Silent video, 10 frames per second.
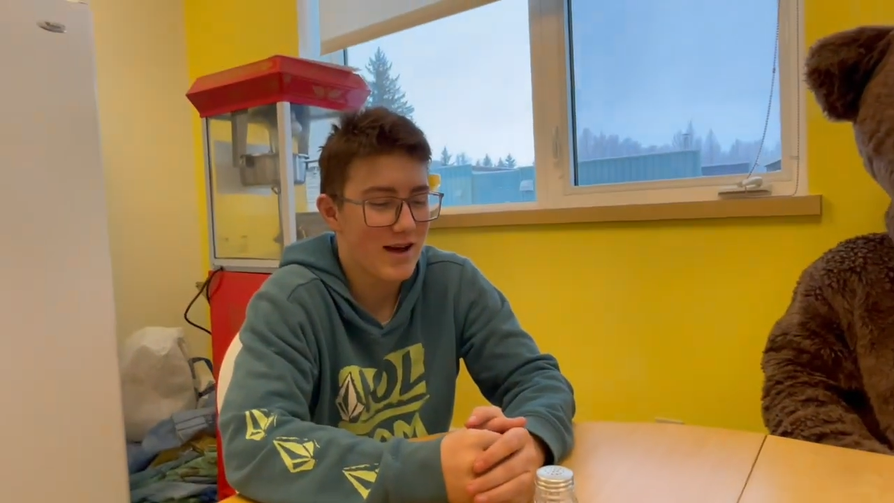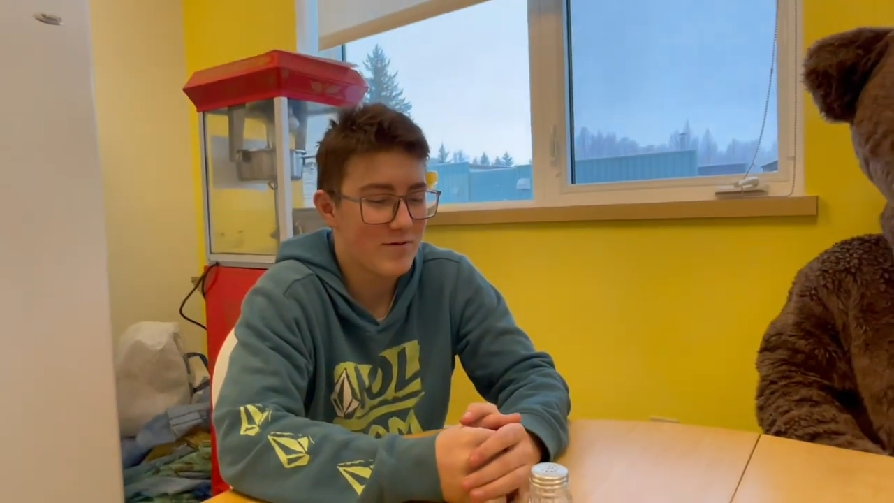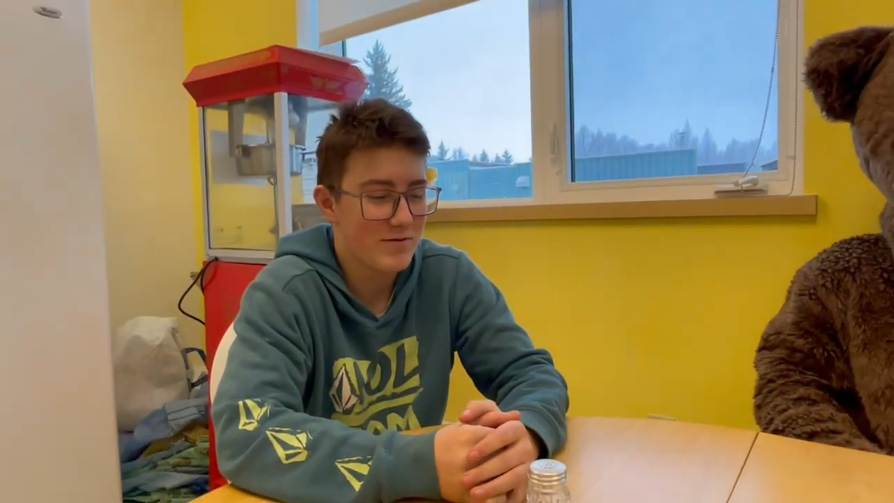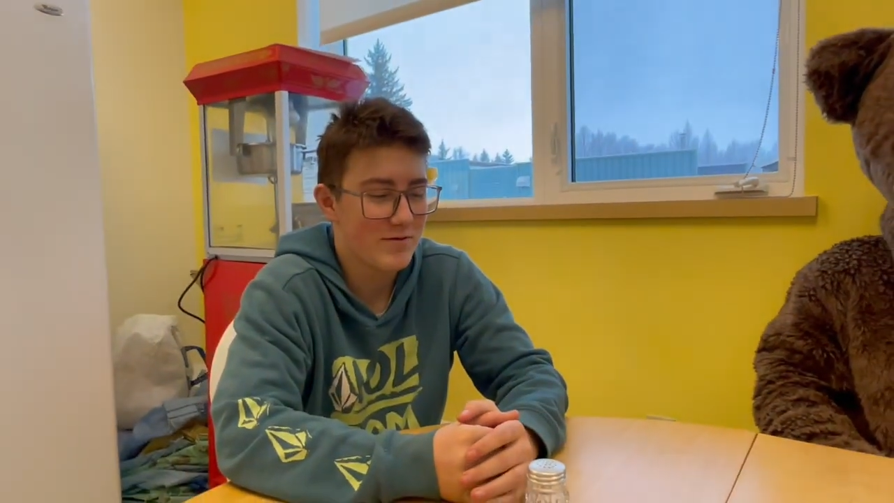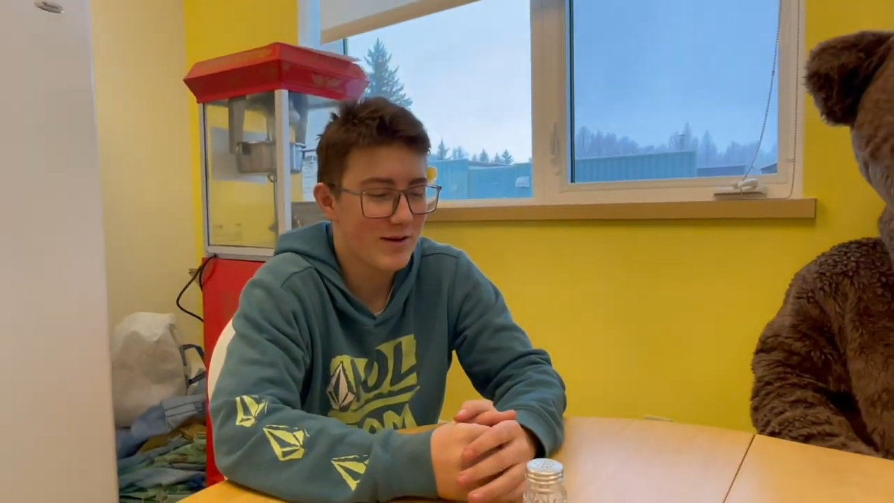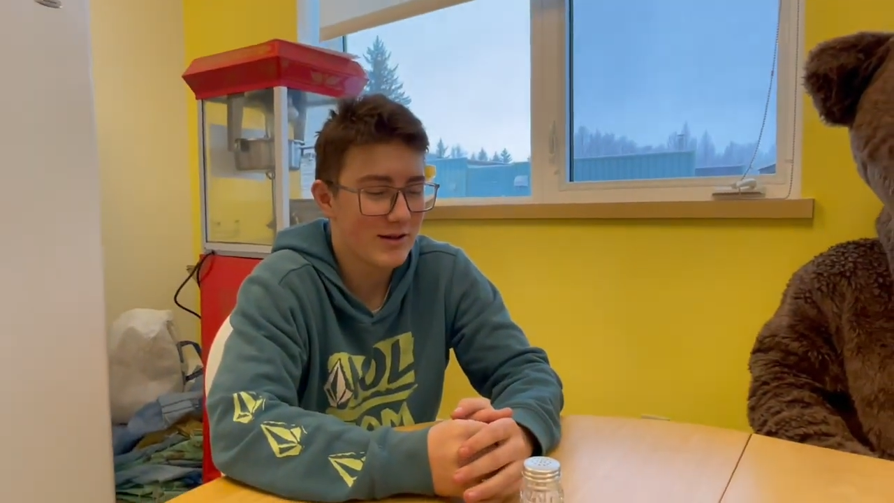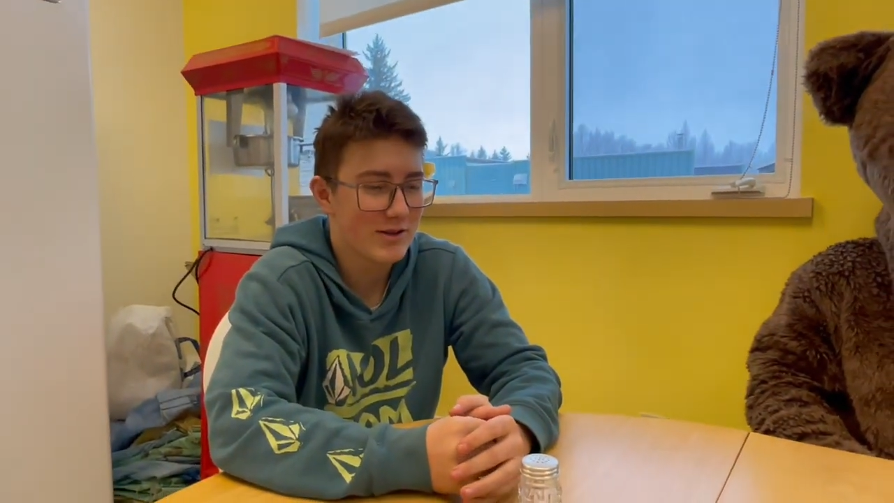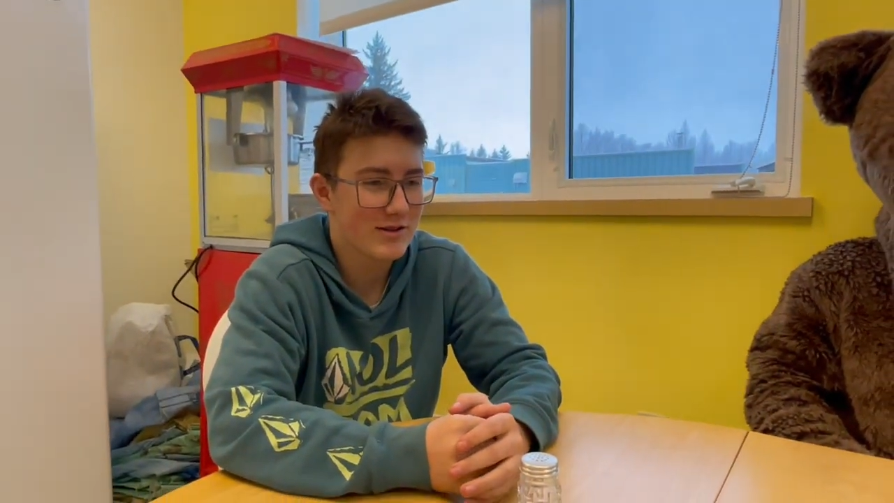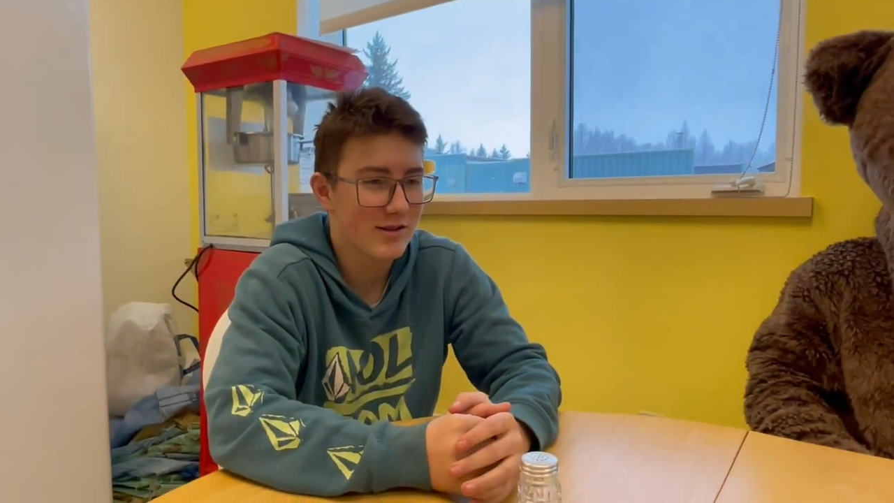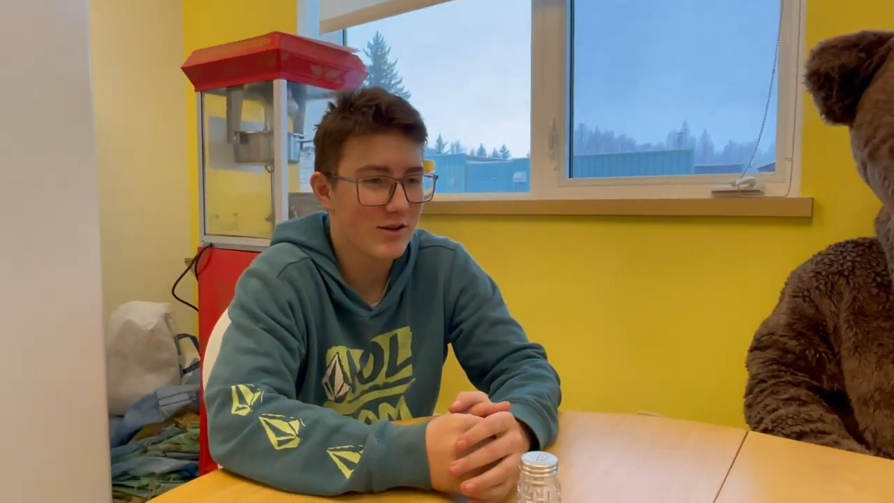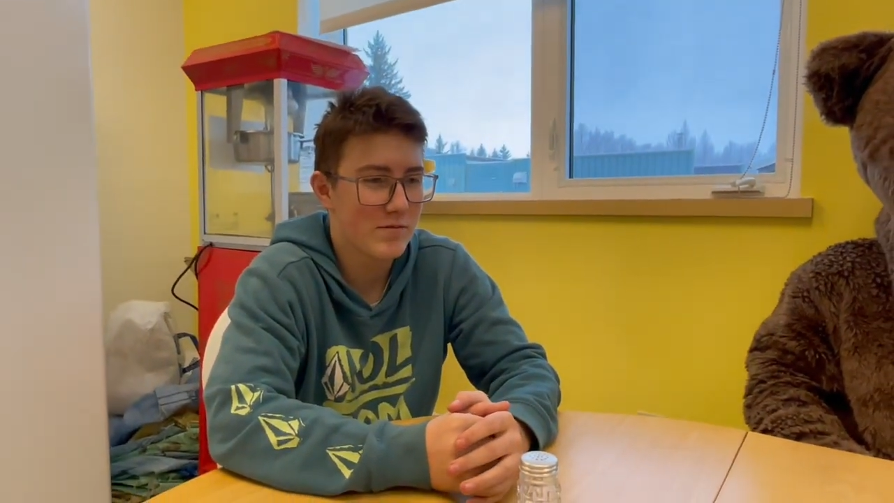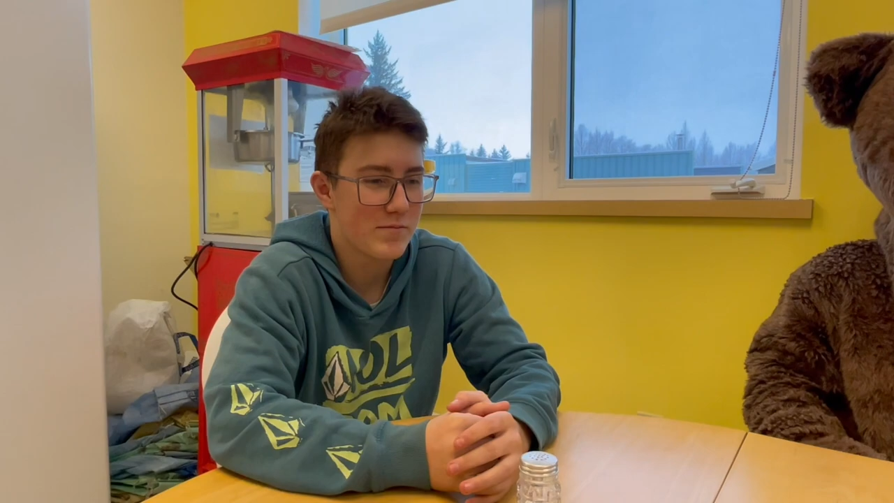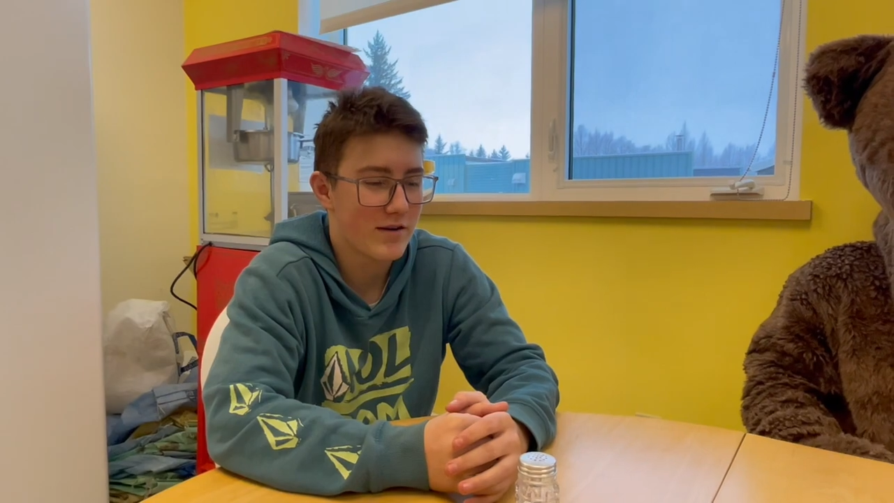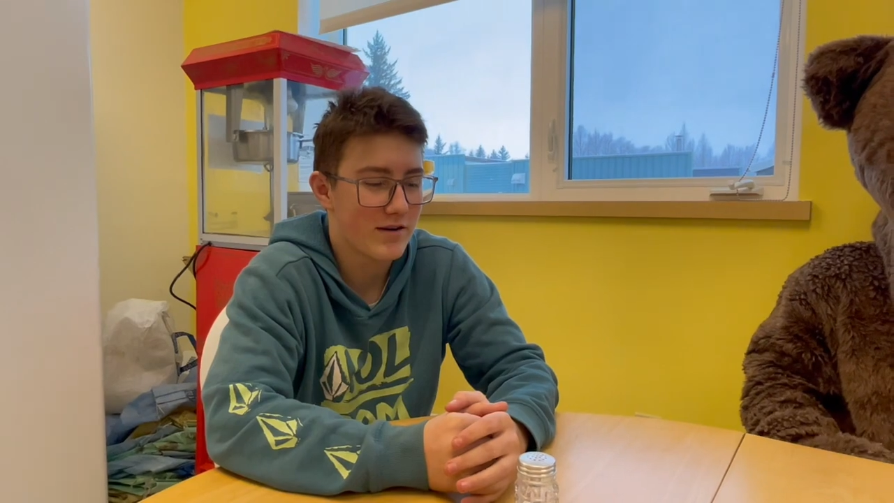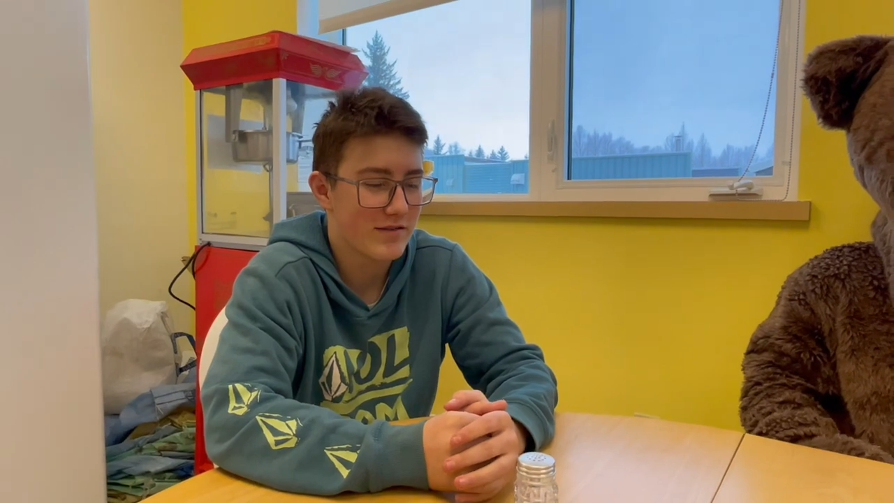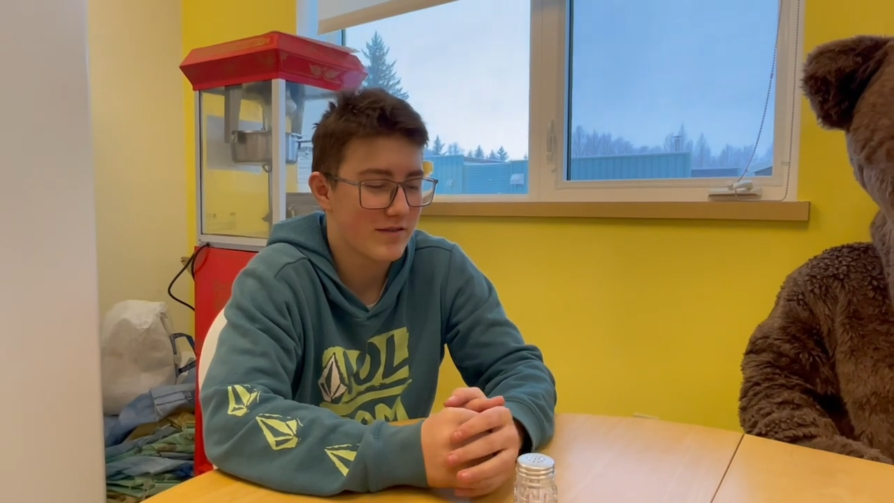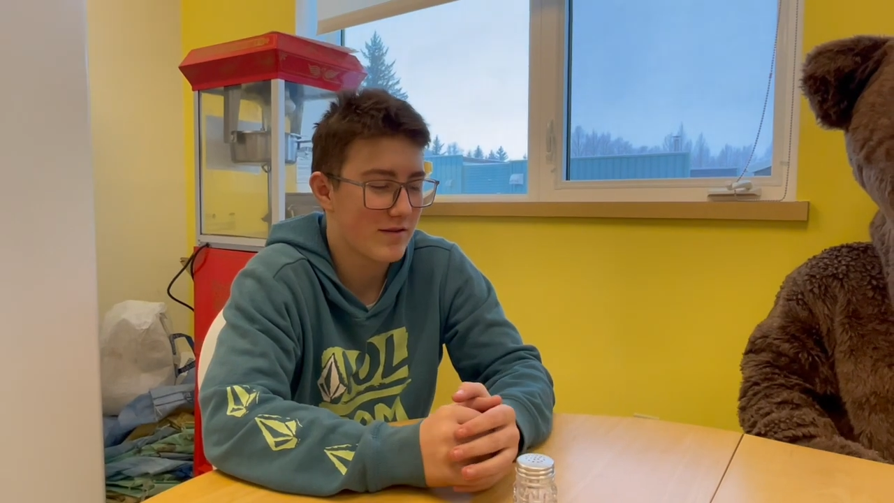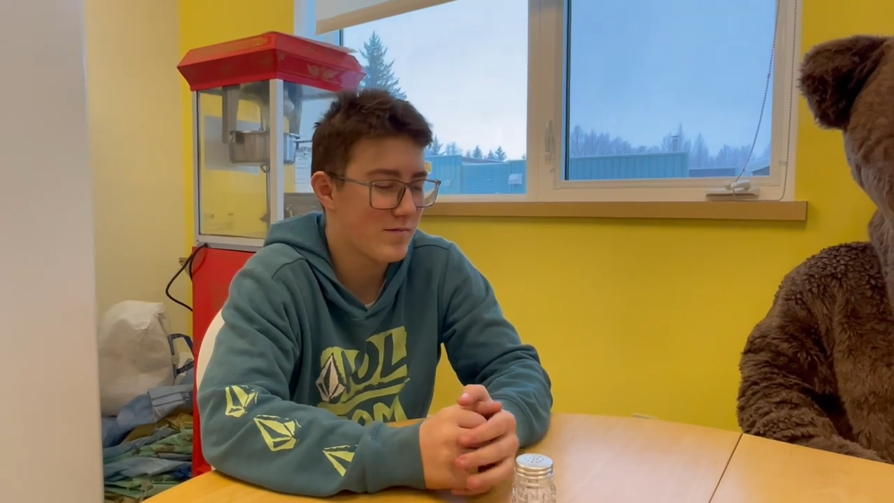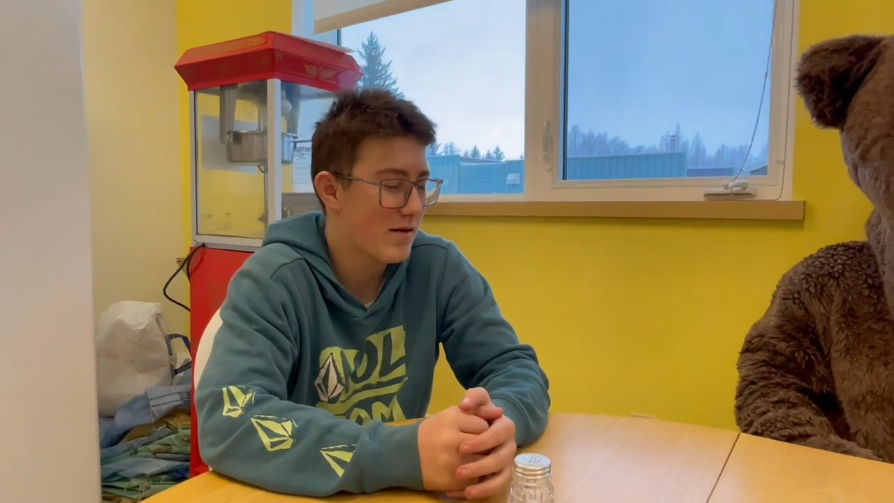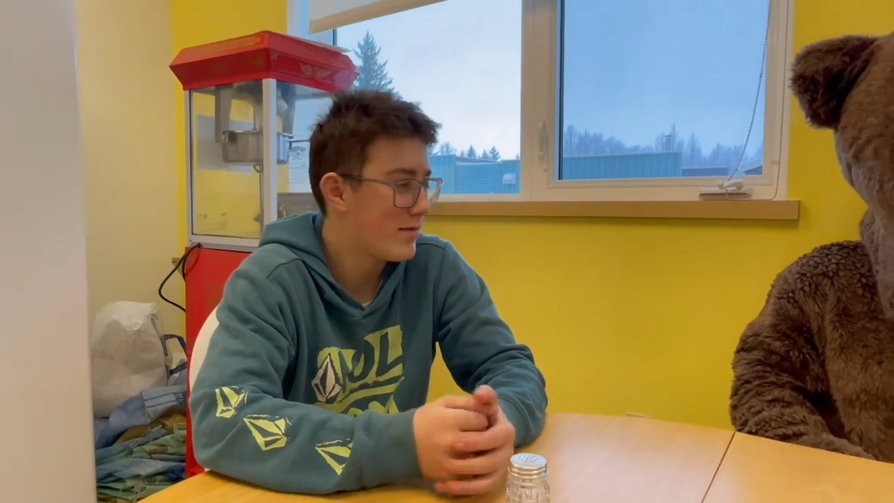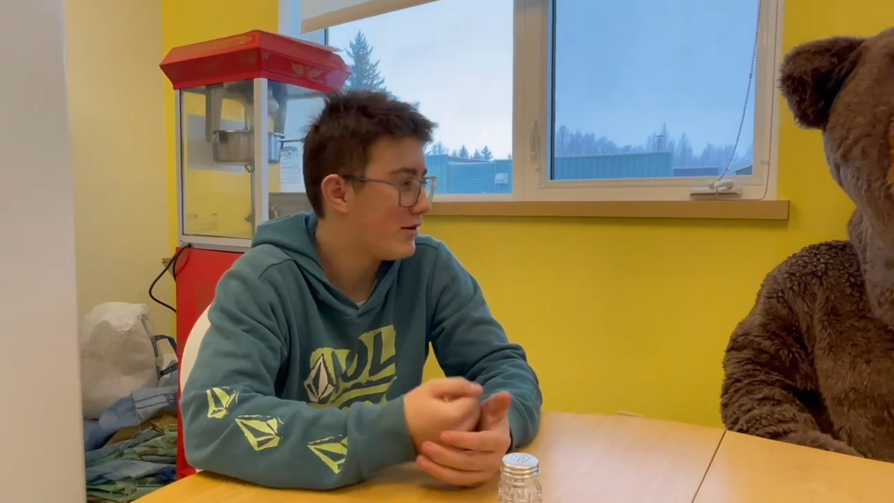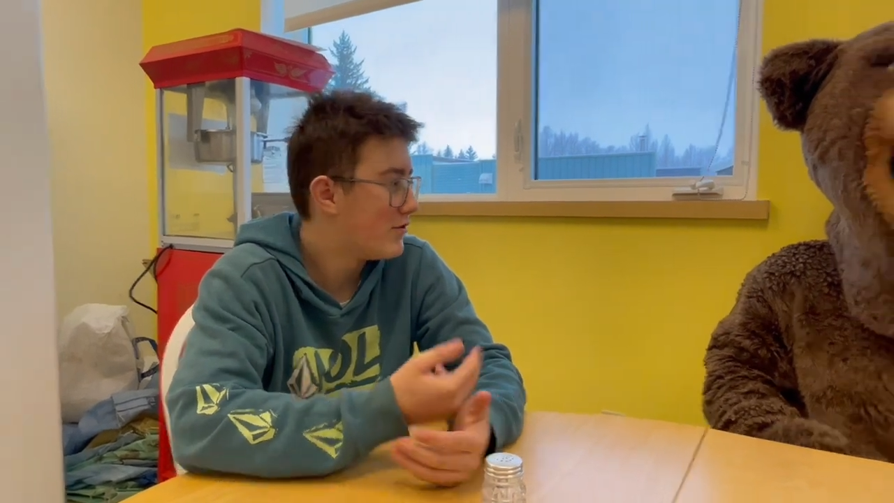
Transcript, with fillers: I've been feeling just a little bit better since I've met my new